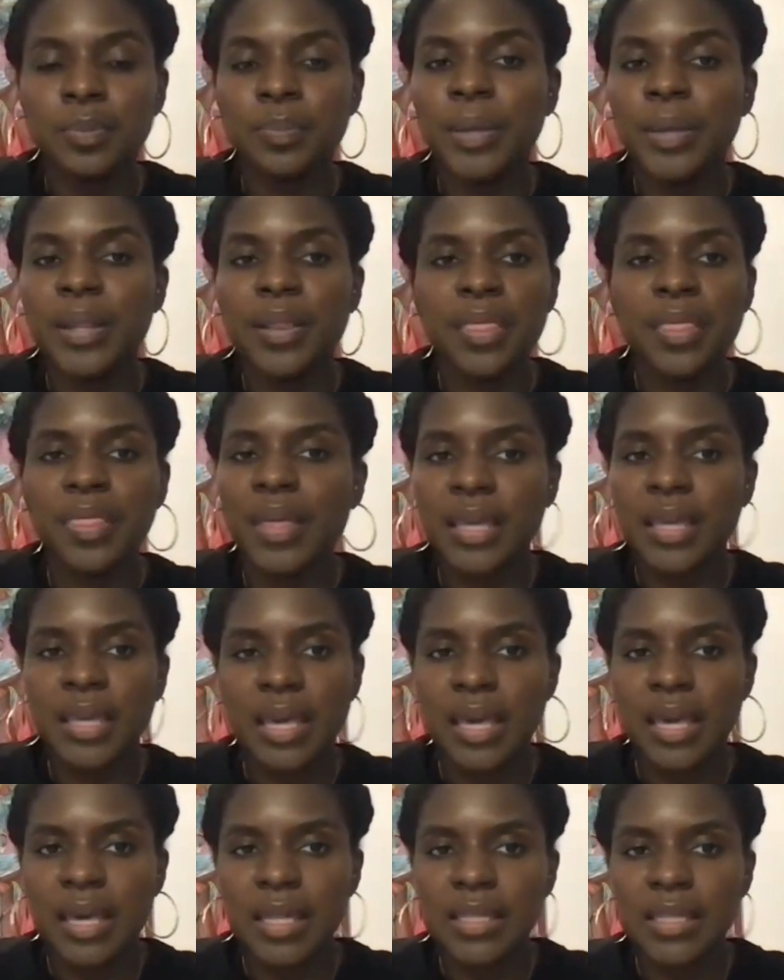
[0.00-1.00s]
been
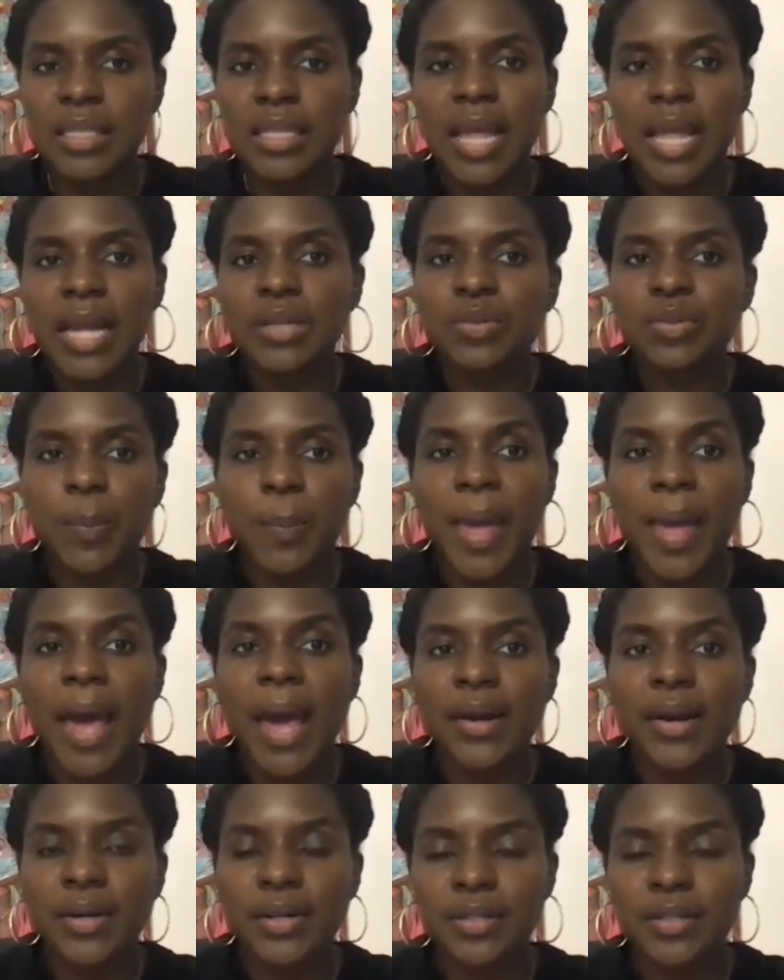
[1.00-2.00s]
thinking, its natural
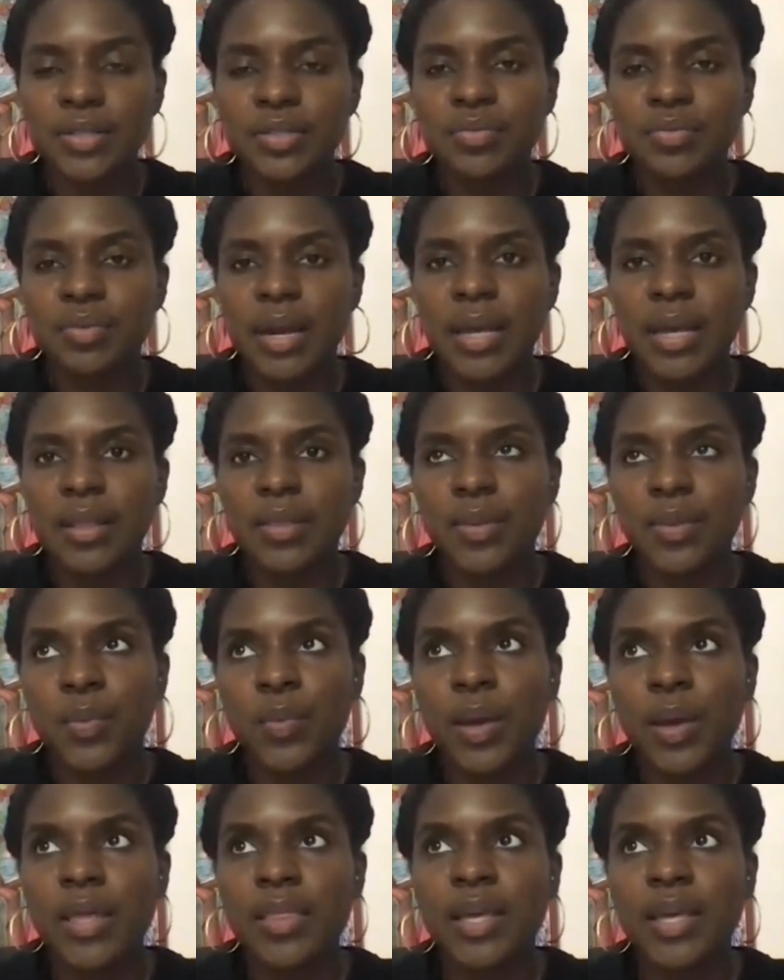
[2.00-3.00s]
patterns, right? The
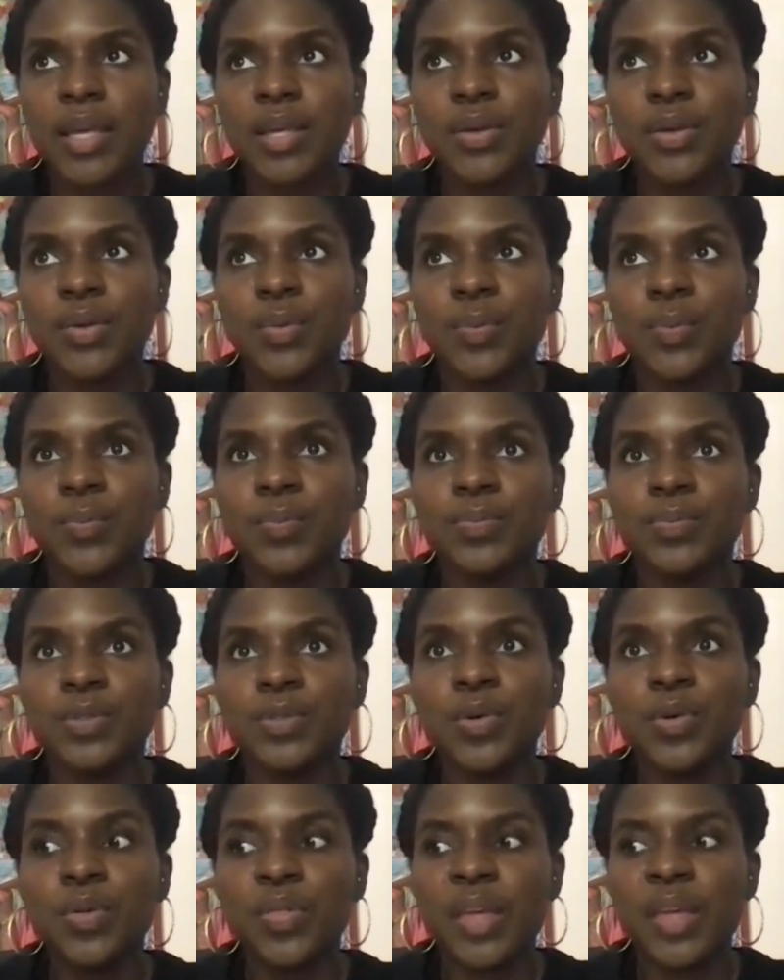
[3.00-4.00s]
way that you
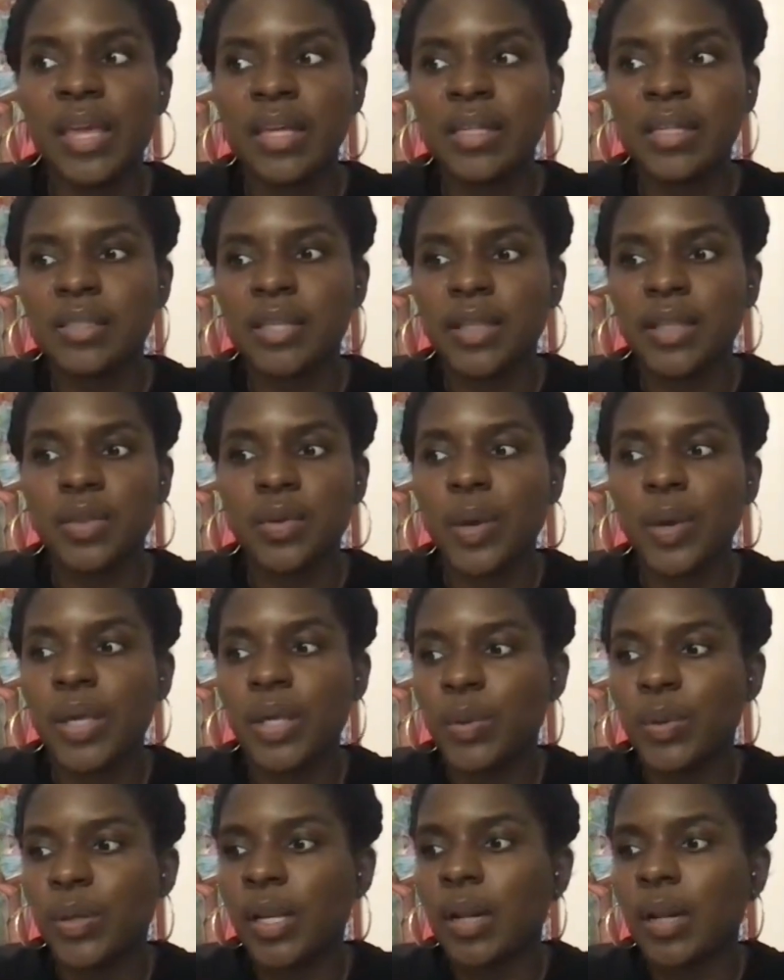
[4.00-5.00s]
do things, like the way
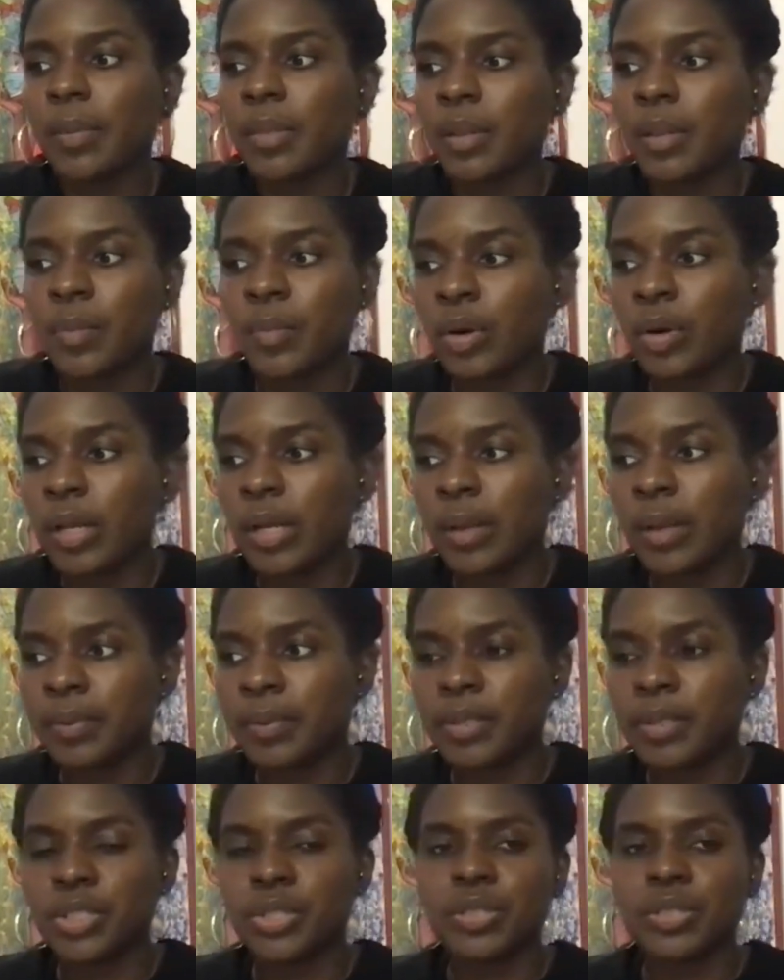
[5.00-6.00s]
you get up in the morning and
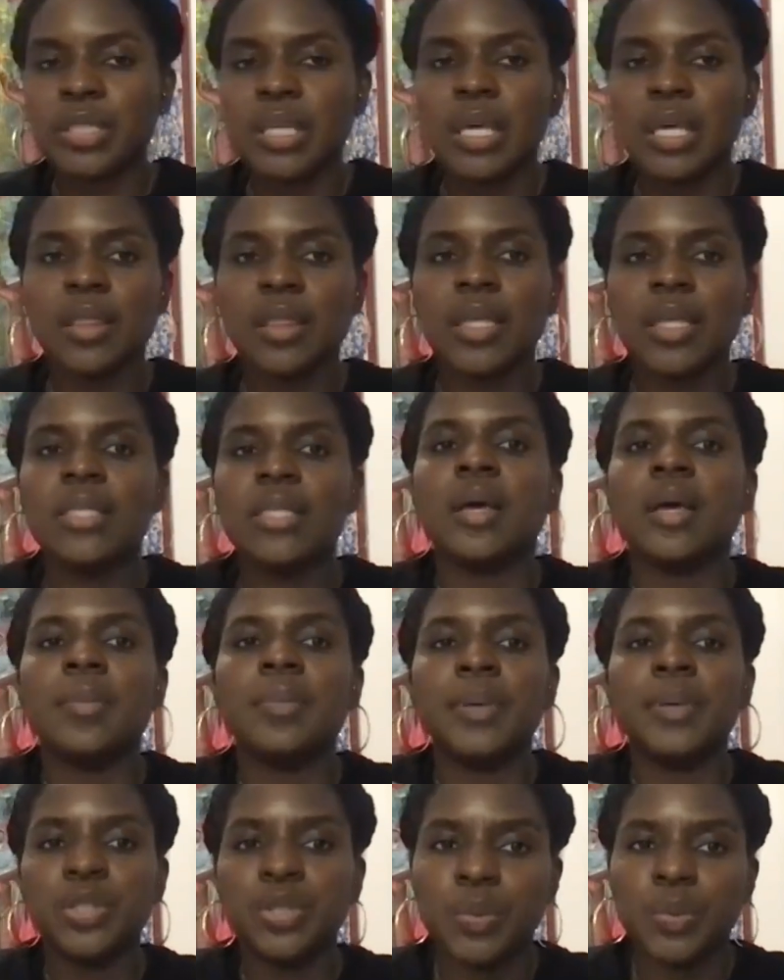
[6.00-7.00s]
brush your teeth, is
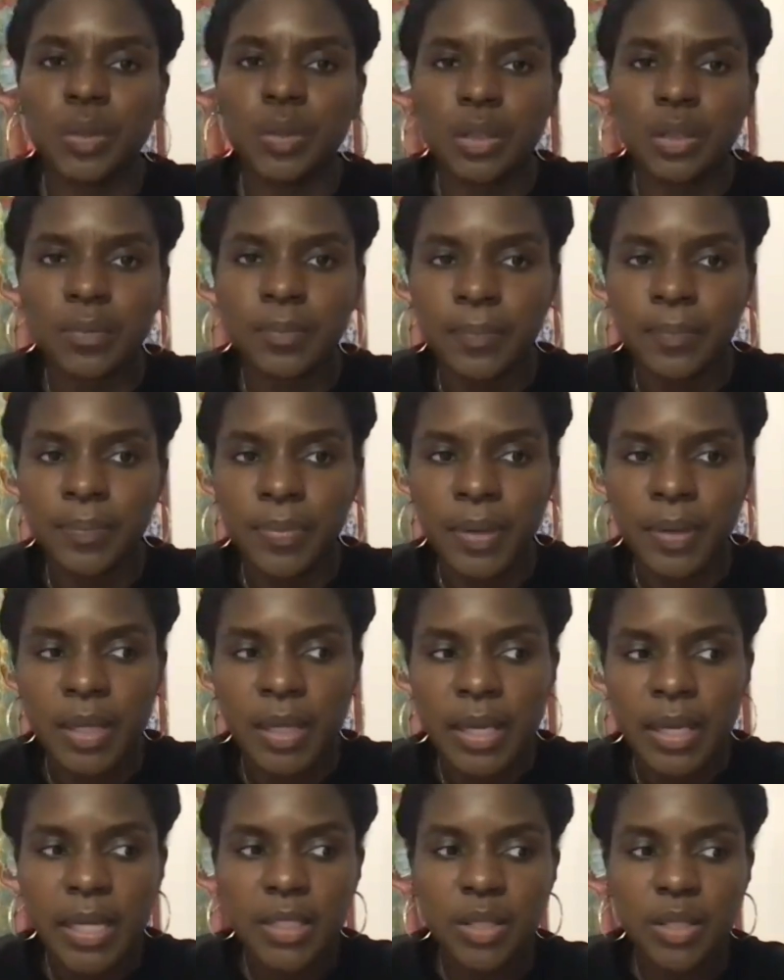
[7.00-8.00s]
habitual.
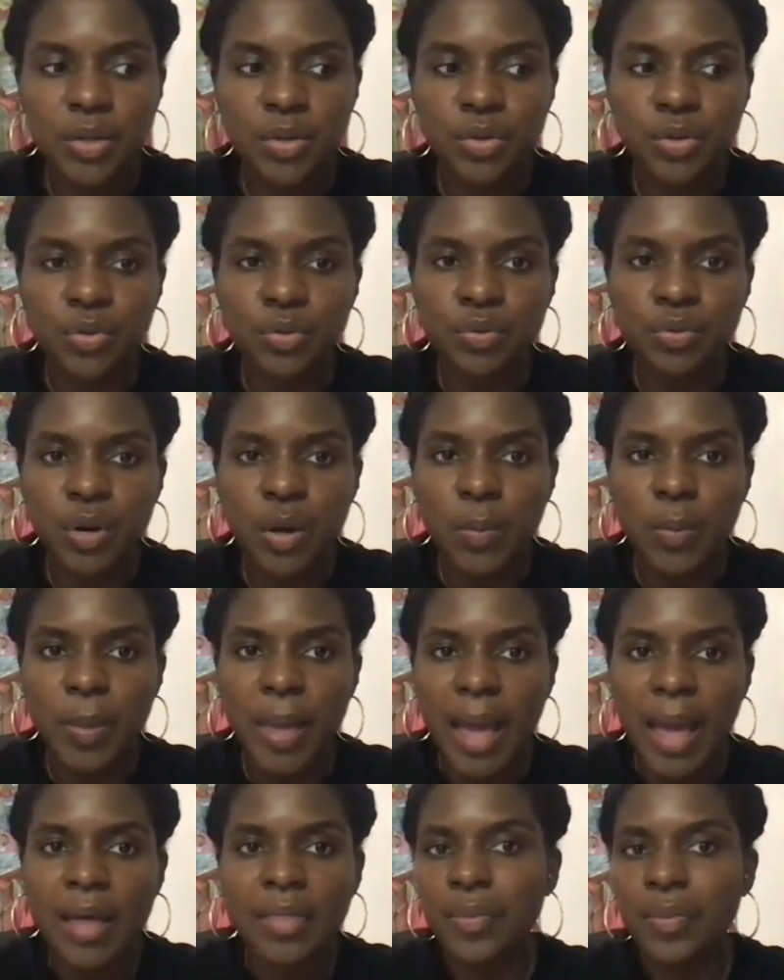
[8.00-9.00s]
It's a neuro
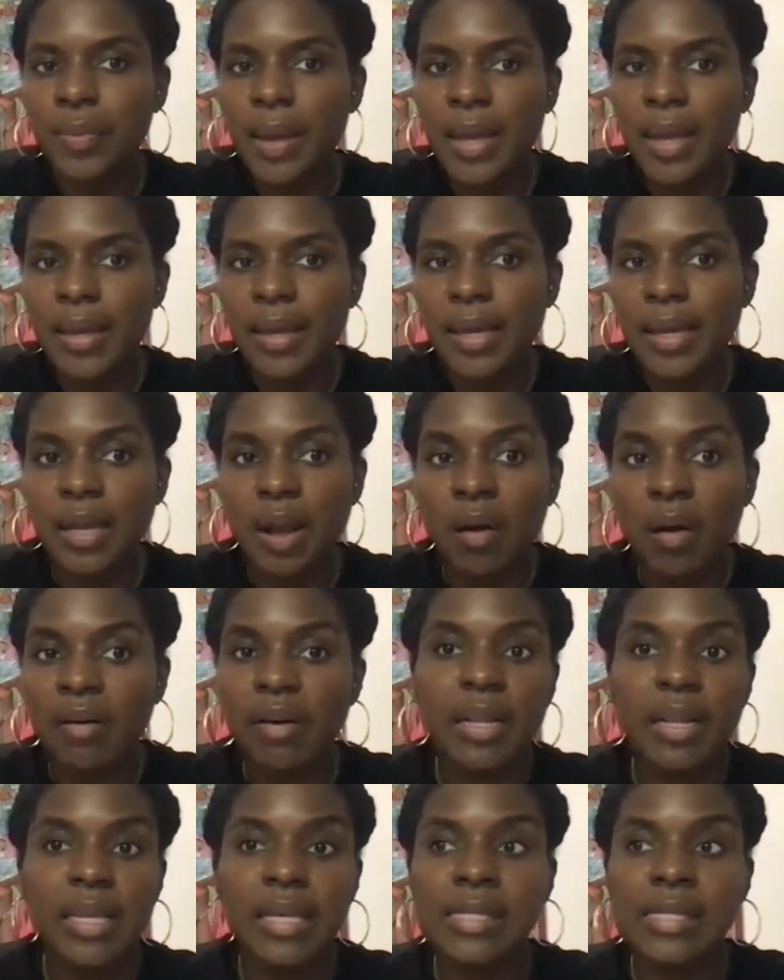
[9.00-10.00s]
pathway. It
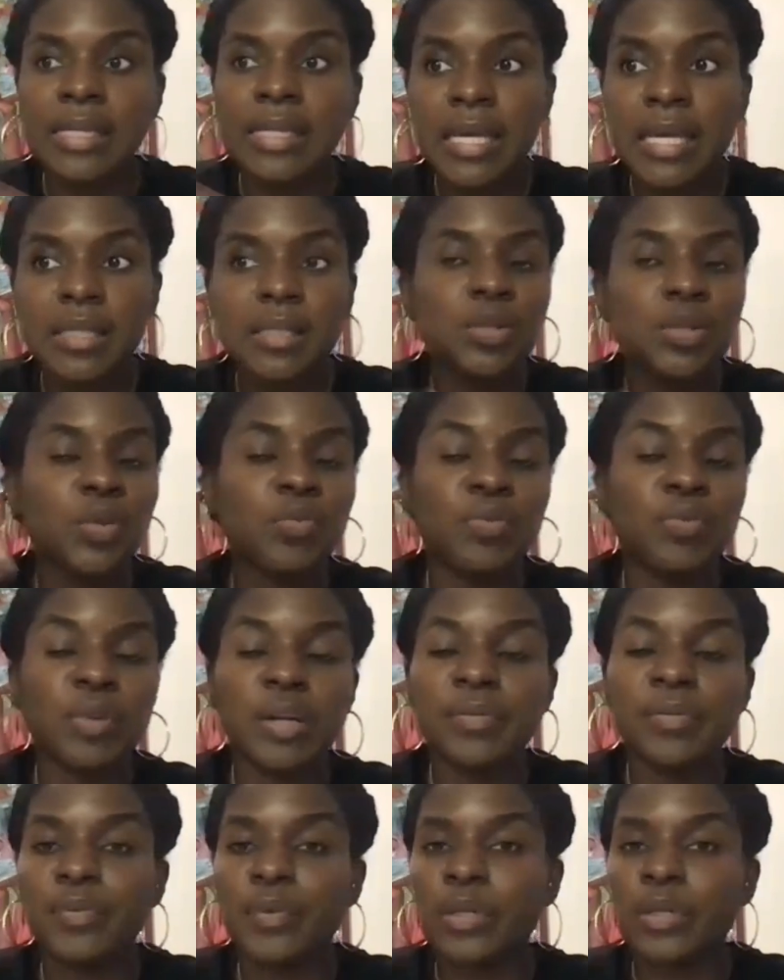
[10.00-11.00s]
already exists. You've
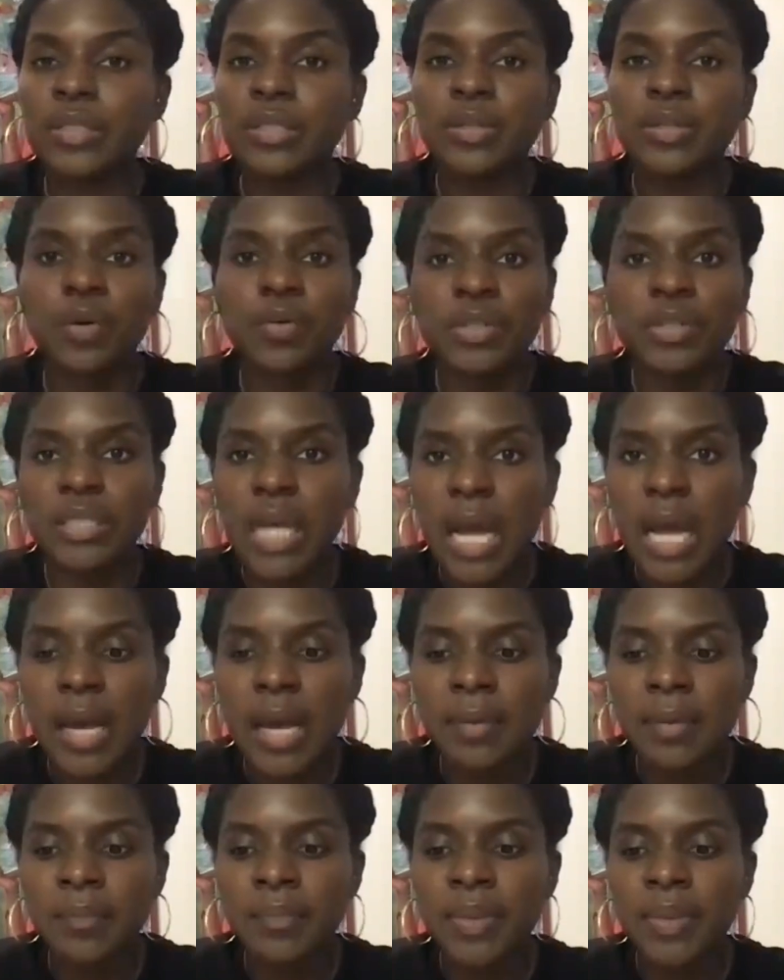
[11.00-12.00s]
reinforced it over
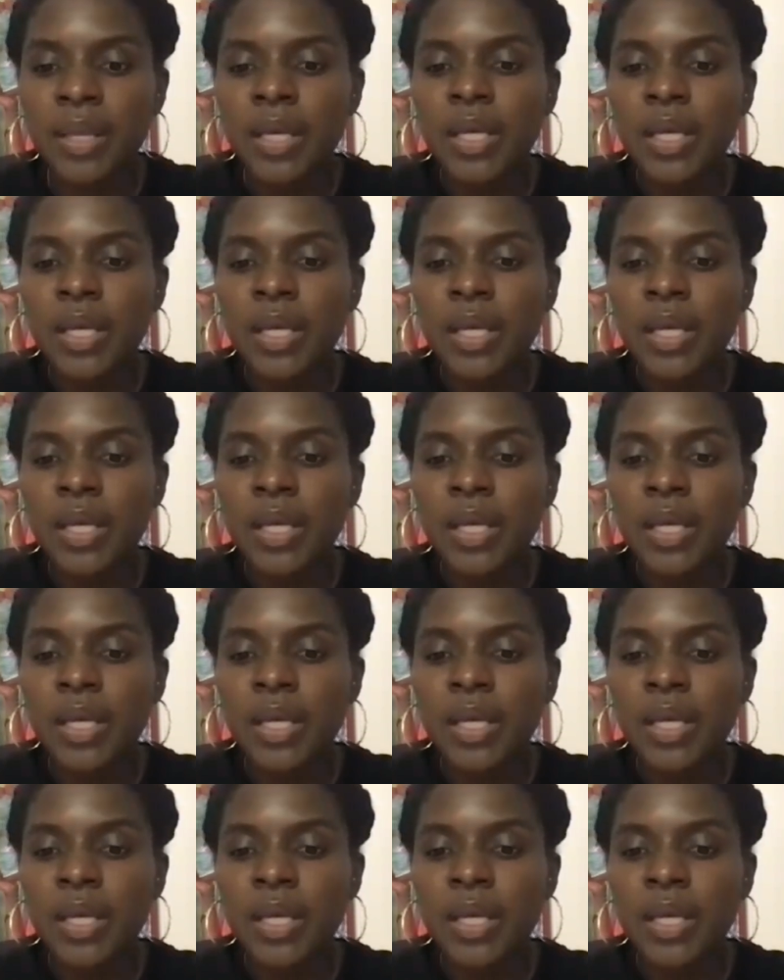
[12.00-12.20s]
time.